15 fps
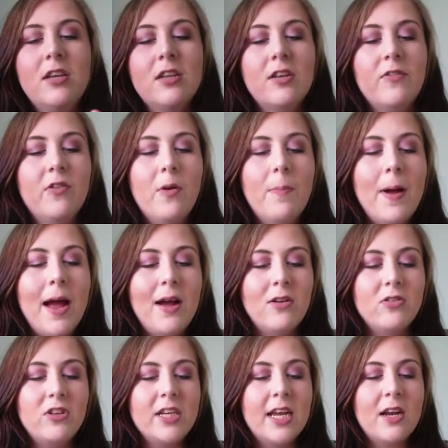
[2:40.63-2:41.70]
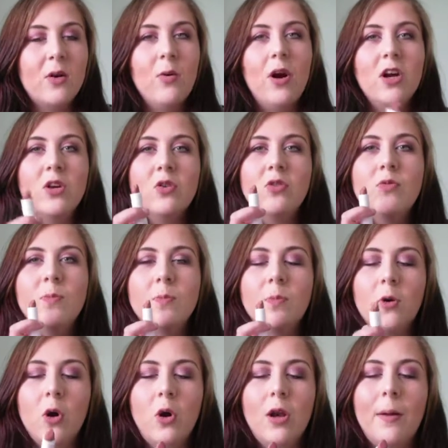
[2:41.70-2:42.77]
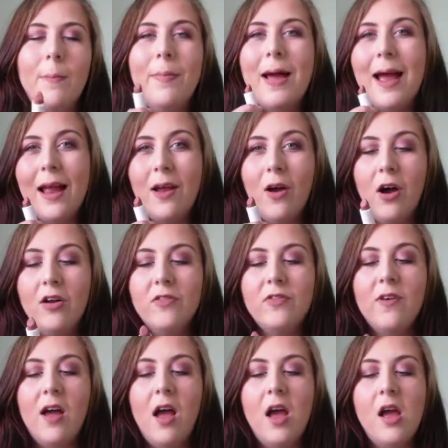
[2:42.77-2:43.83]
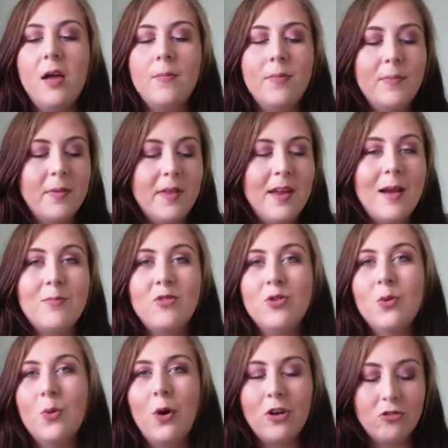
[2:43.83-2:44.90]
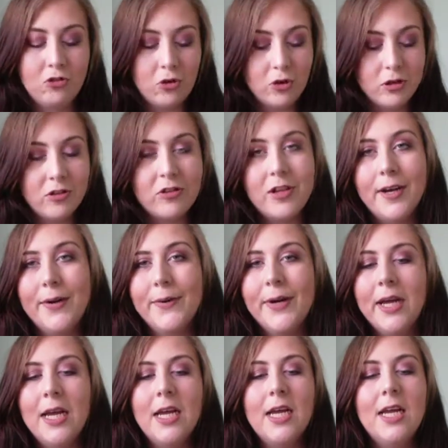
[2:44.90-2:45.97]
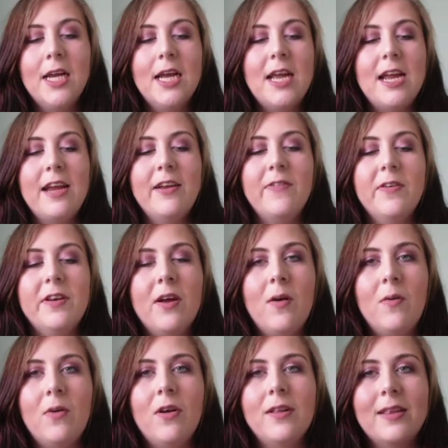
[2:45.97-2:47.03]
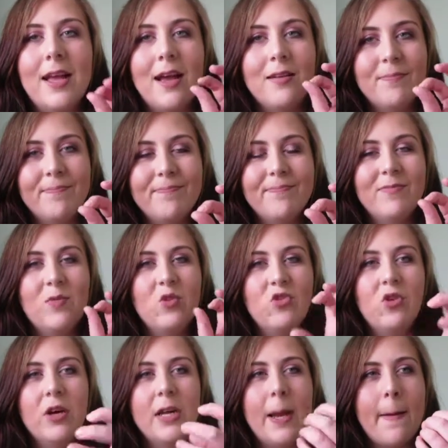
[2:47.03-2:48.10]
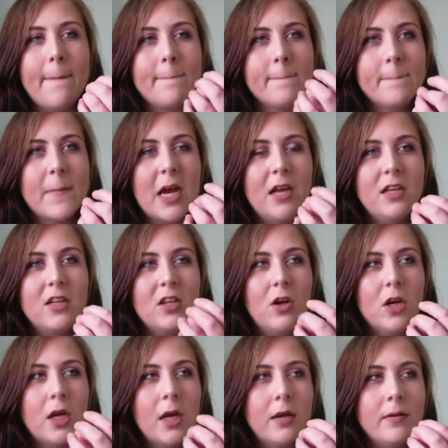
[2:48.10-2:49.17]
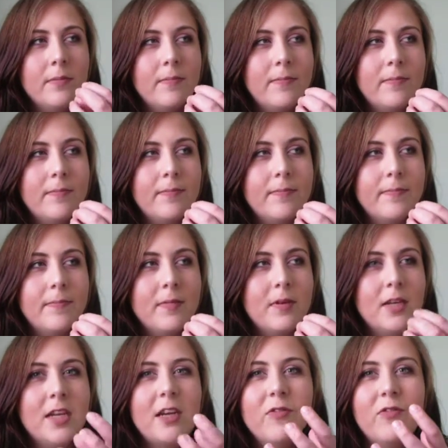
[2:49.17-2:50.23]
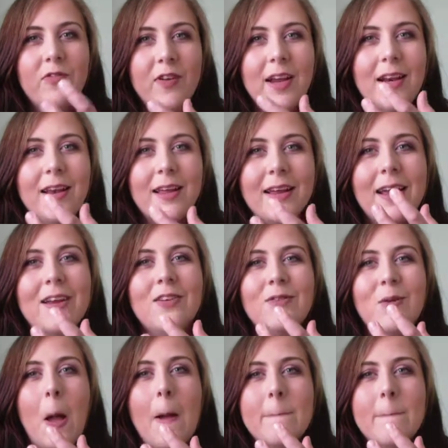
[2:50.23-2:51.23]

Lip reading: So for £1, you get quite a good colour payoff, but they are just quite drying. So if you don't like that drying, it's like you can feel it getting